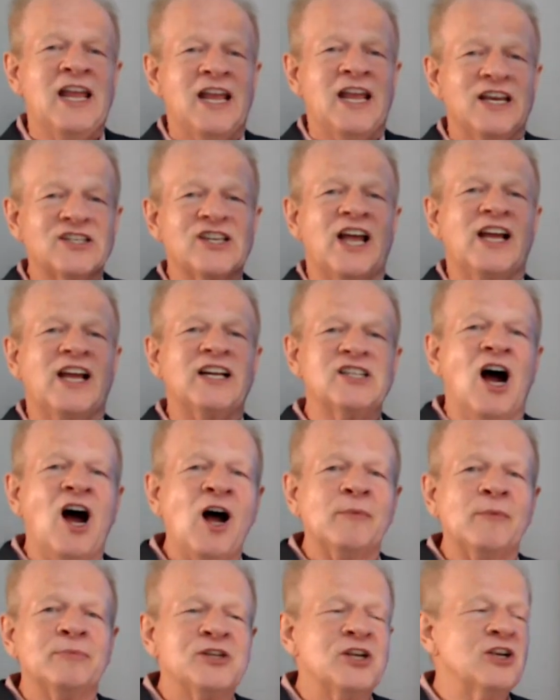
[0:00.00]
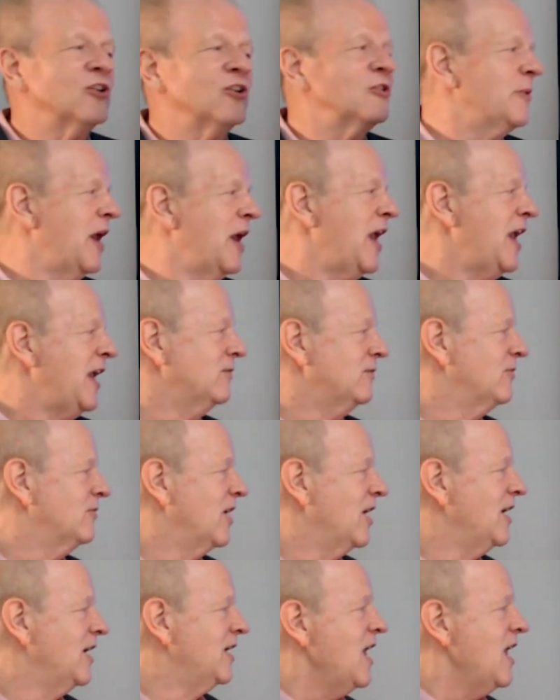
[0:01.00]
is that top tier rate,
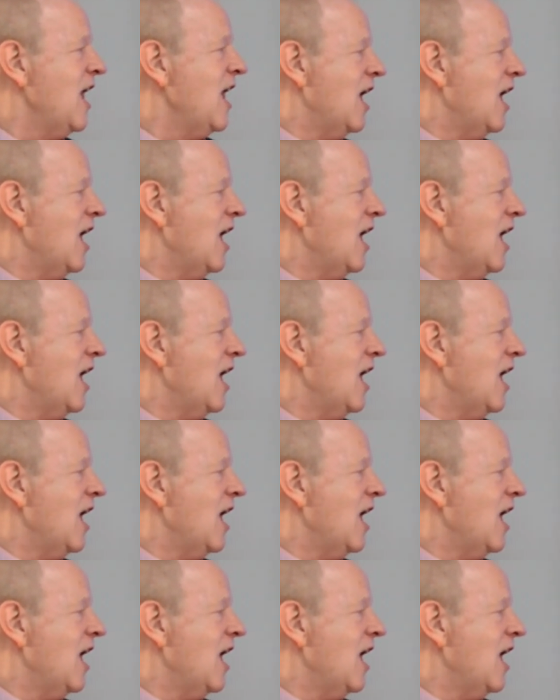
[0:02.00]
right?